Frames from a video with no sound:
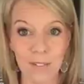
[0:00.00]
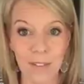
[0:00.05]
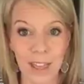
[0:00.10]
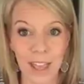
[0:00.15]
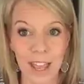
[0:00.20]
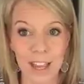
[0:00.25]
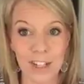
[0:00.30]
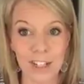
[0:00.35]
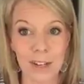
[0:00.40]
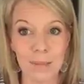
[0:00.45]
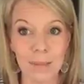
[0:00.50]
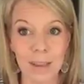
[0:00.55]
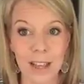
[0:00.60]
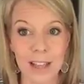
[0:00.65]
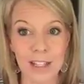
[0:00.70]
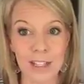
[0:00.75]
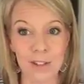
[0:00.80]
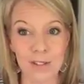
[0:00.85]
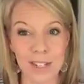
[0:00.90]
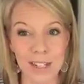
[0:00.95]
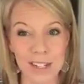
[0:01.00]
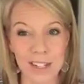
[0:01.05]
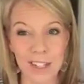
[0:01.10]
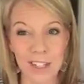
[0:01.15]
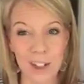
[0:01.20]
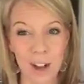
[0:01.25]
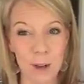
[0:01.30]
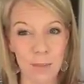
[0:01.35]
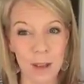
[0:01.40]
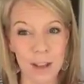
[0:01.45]
vacation because you didn't
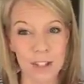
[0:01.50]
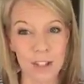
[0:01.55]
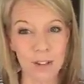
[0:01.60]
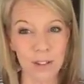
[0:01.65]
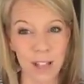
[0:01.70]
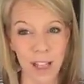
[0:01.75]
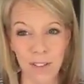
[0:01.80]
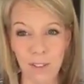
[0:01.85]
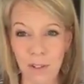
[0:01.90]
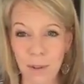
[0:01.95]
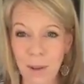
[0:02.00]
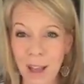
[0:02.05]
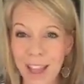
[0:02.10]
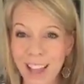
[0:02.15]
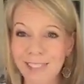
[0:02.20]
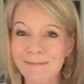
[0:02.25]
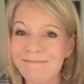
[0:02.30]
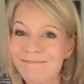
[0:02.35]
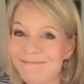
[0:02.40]
Starbucks your life away,